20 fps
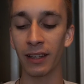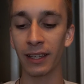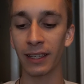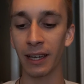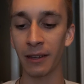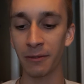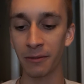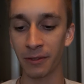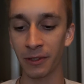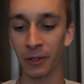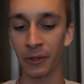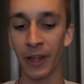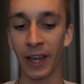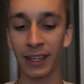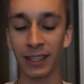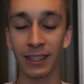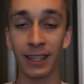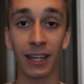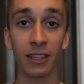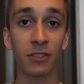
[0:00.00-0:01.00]
I feel
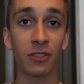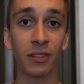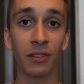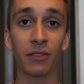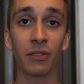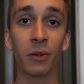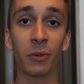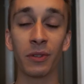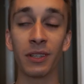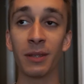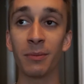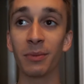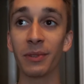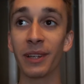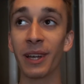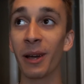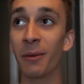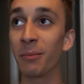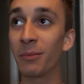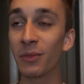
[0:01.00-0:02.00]
that connection so
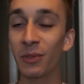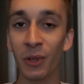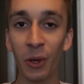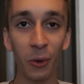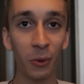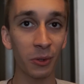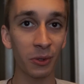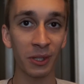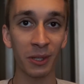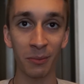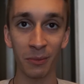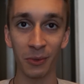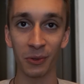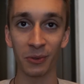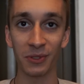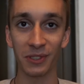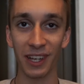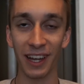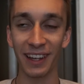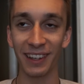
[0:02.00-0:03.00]
deeply. I'm totally a
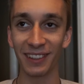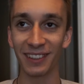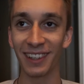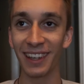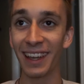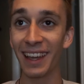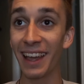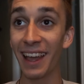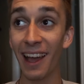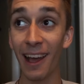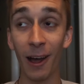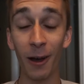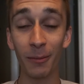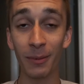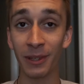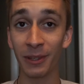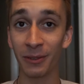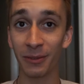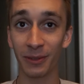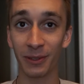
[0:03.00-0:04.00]
moon child. I'll
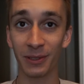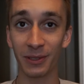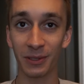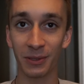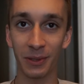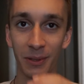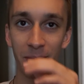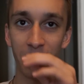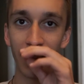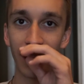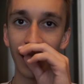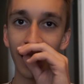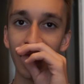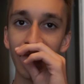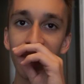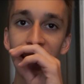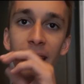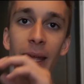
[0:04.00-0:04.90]
be the first to admit it.